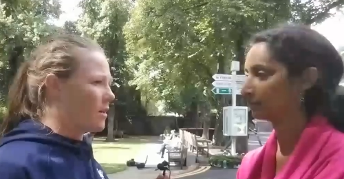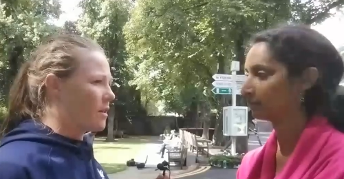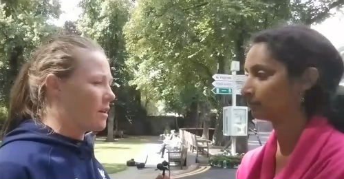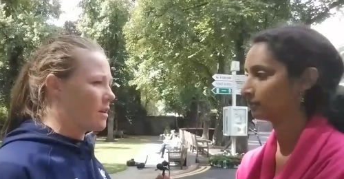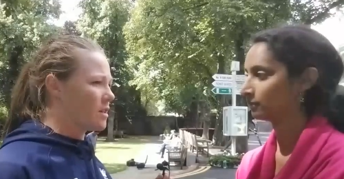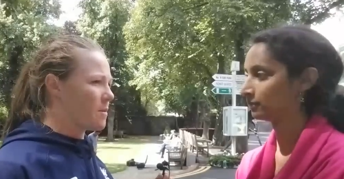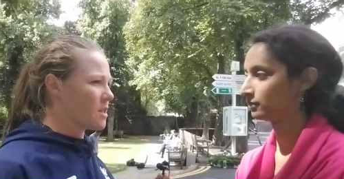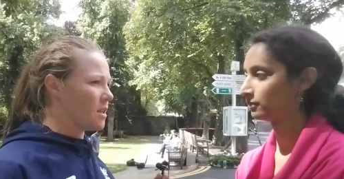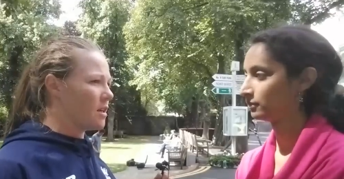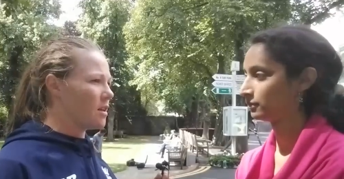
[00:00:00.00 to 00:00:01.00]
Speaker 1: I think
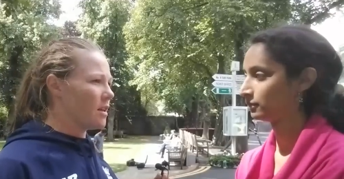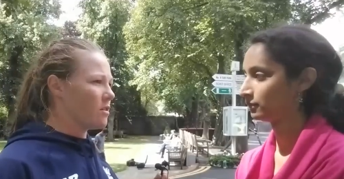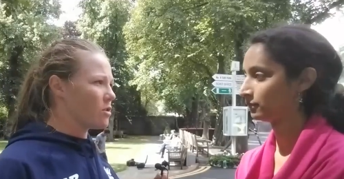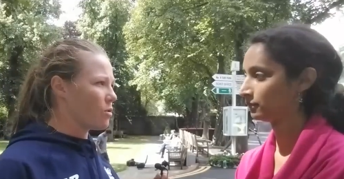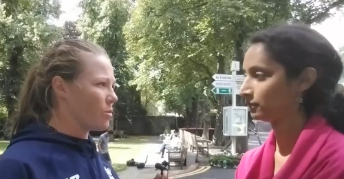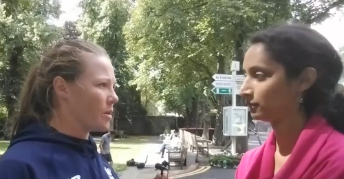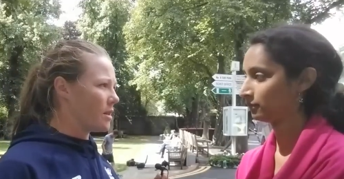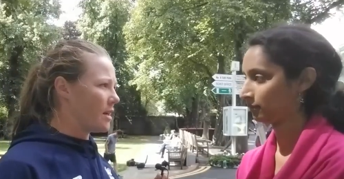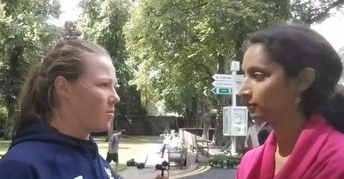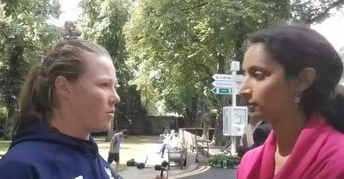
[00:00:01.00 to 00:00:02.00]
especially early in the tournament
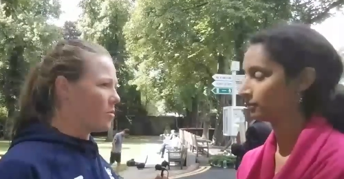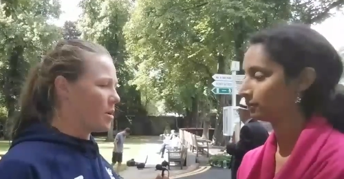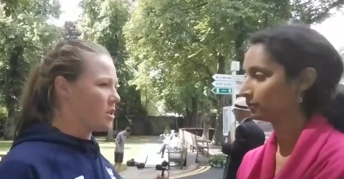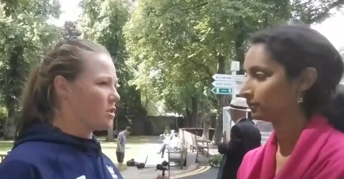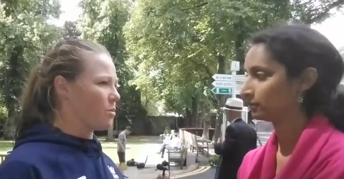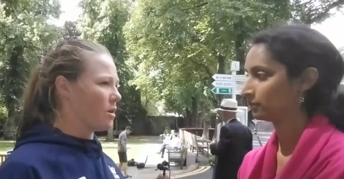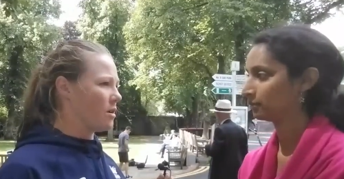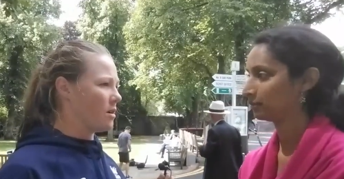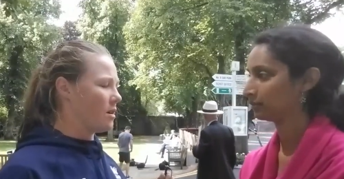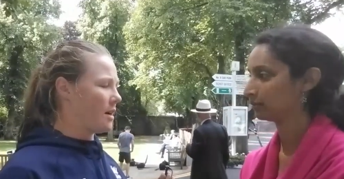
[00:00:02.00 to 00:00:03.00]
the pitches
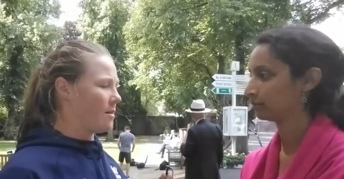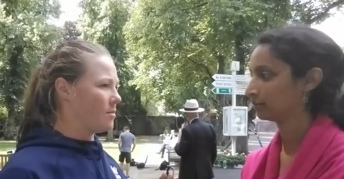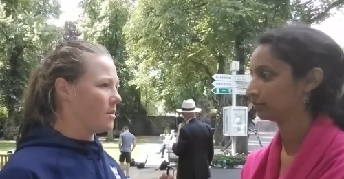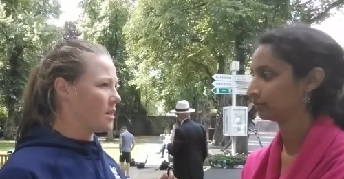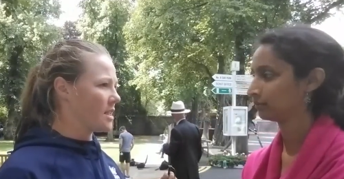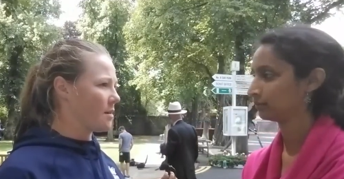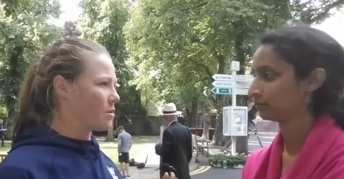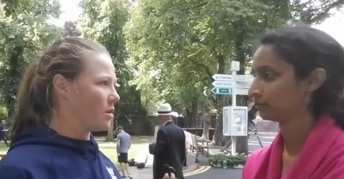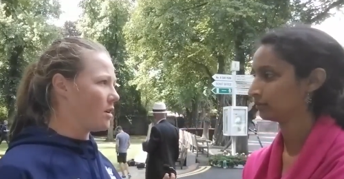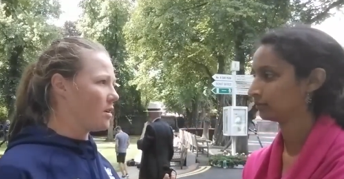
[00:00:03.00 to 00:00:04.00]
were
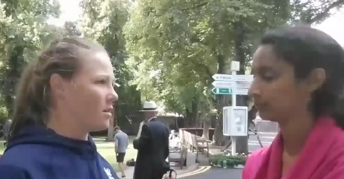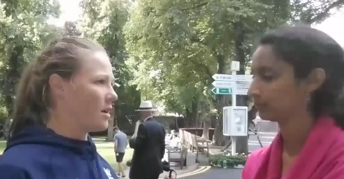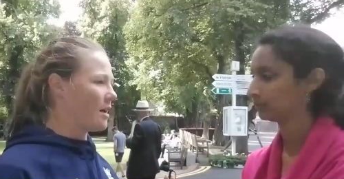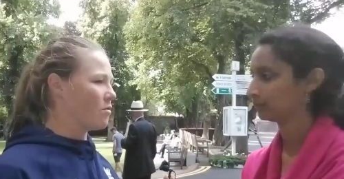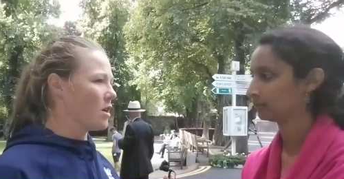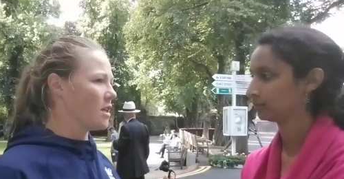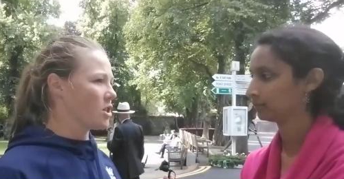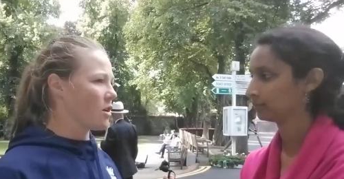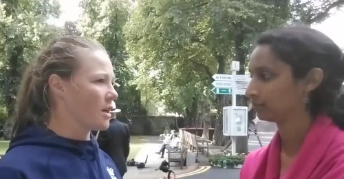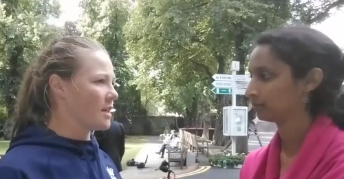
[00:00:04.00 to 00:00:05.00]
exceptional and really
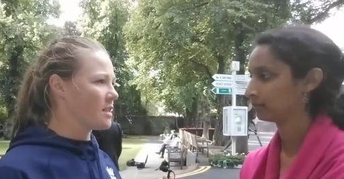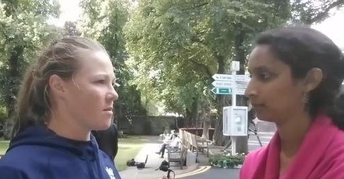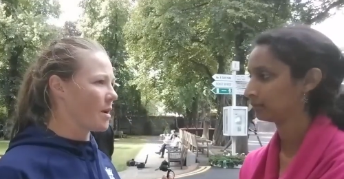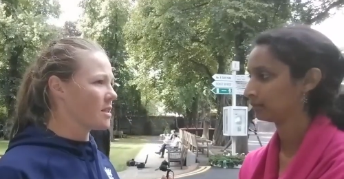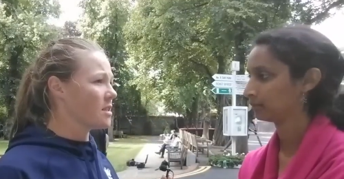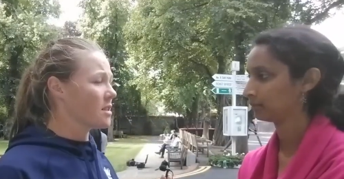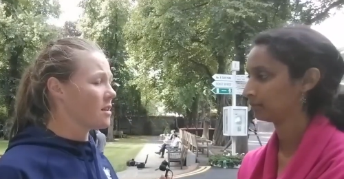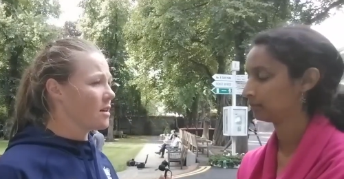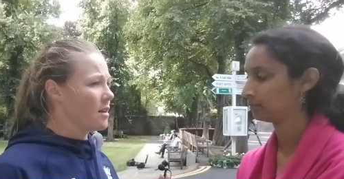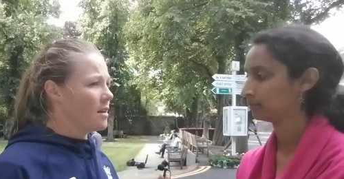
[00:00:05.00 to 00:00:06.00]
showcased the batters,
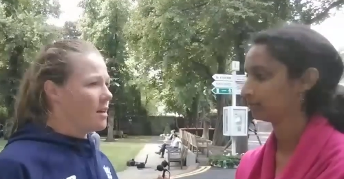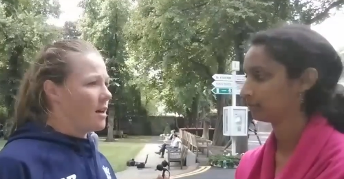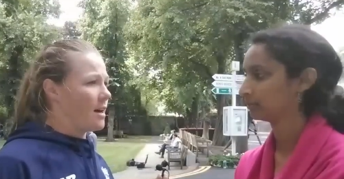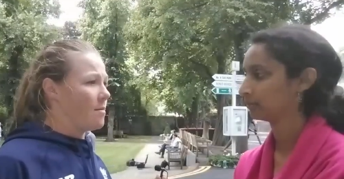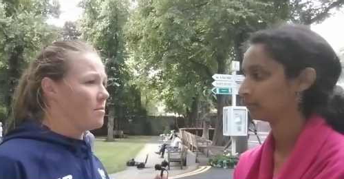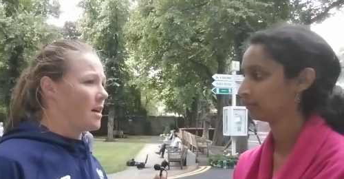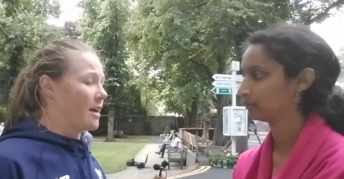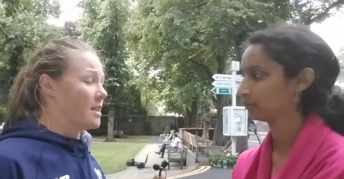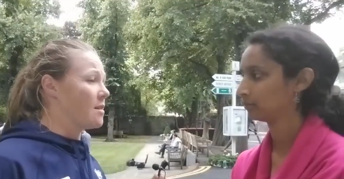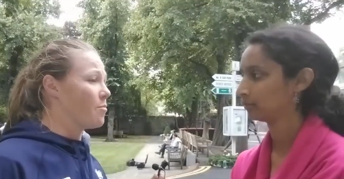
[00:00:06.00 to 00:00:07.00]
and I
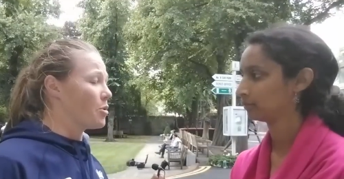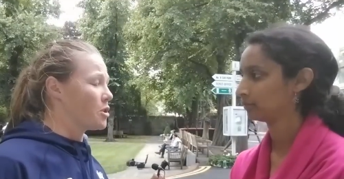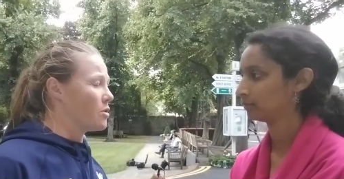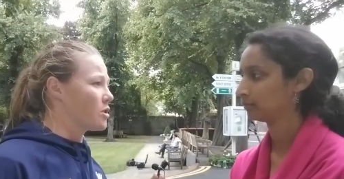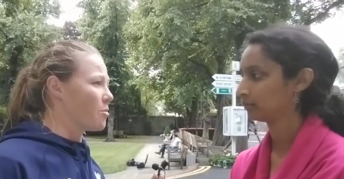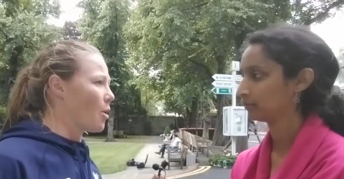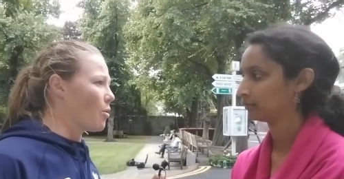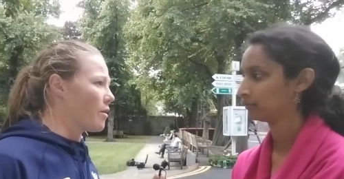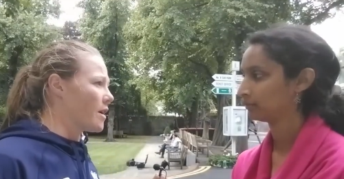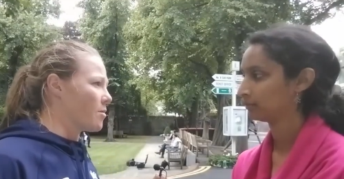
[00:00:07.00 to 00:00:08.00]
guess it puts you as a
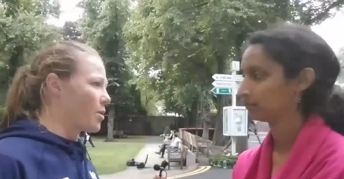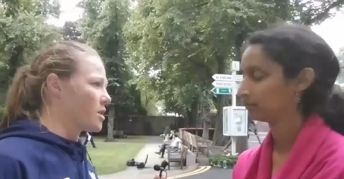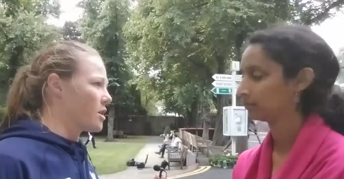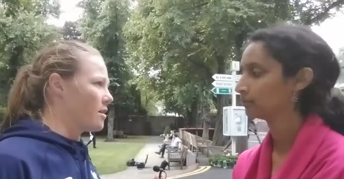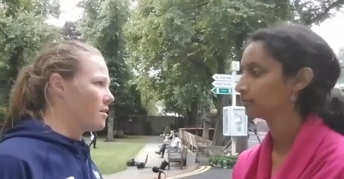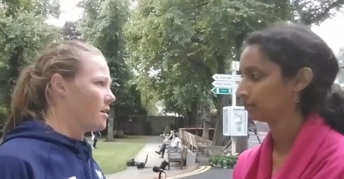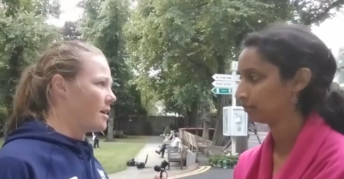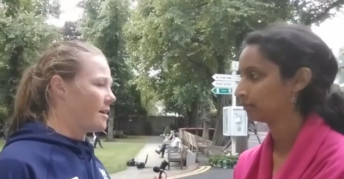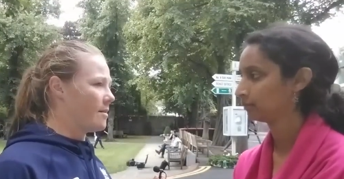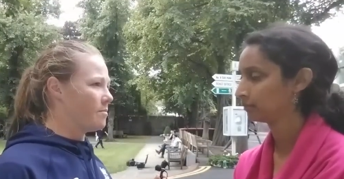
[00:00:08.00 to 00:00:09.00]
bowler under pressure.
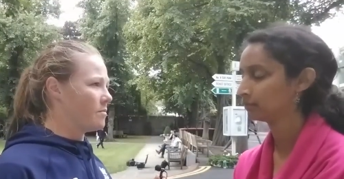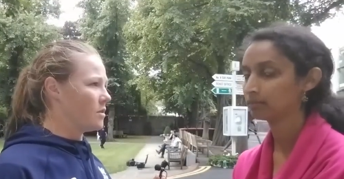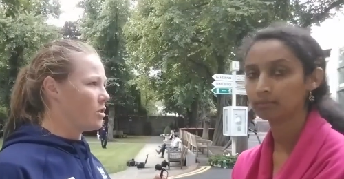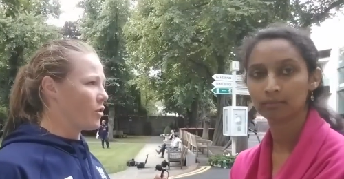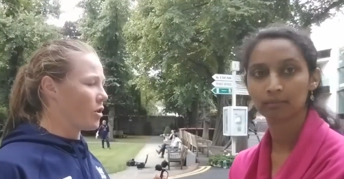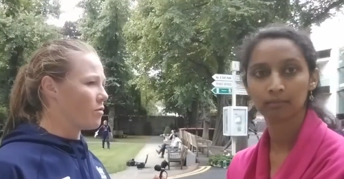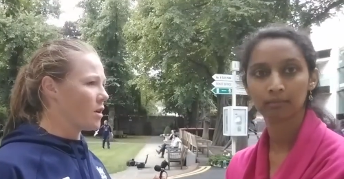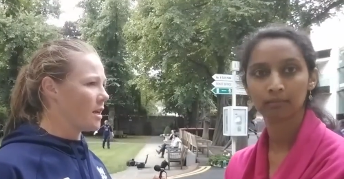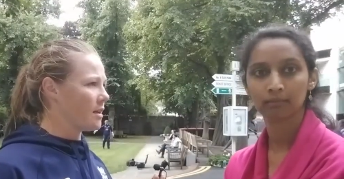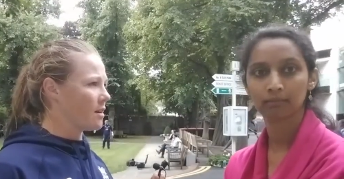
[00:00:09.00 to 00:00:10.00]
You've got to
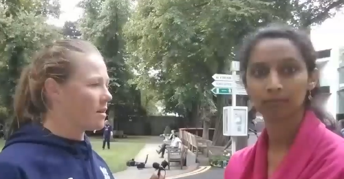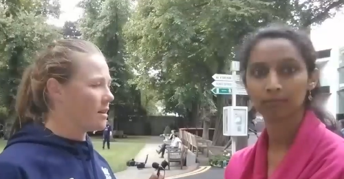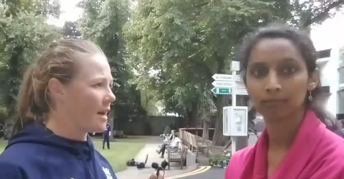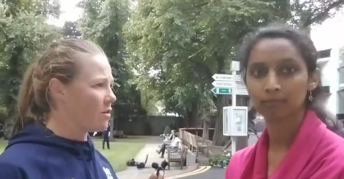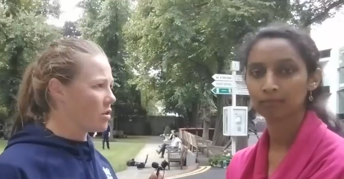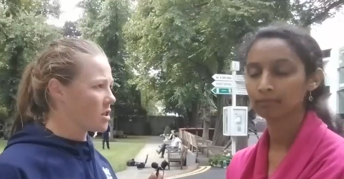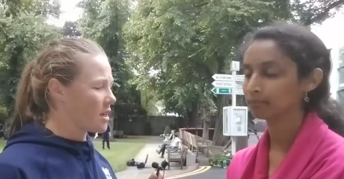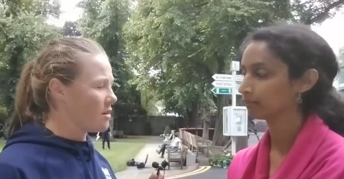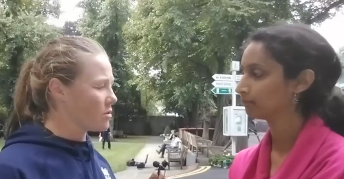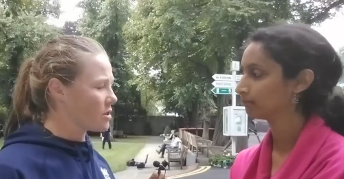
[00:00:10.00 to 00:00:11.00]
really nail your
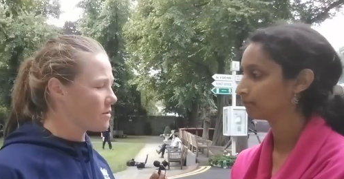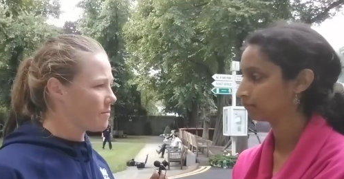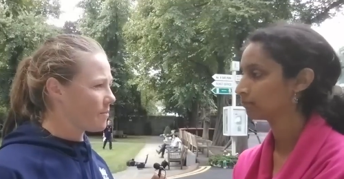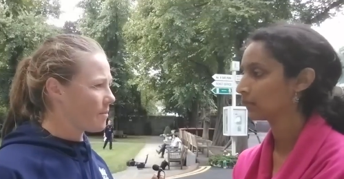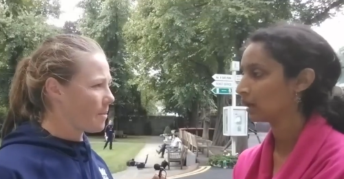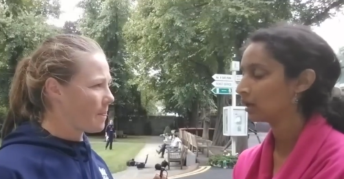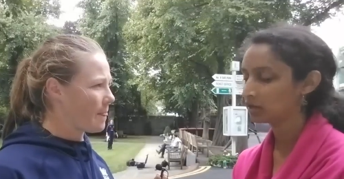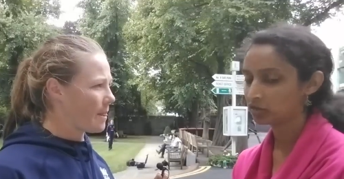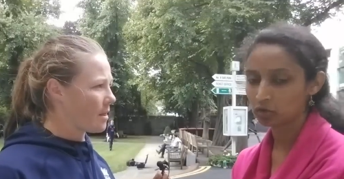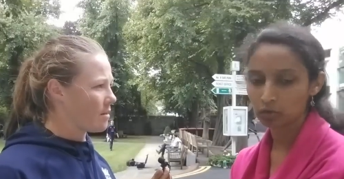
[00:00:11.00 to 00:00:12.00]
skills.
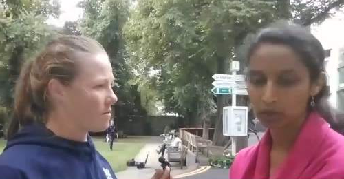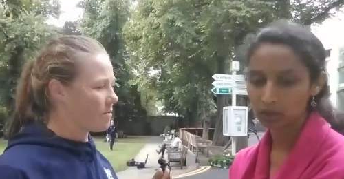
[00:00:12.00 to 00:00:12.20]
So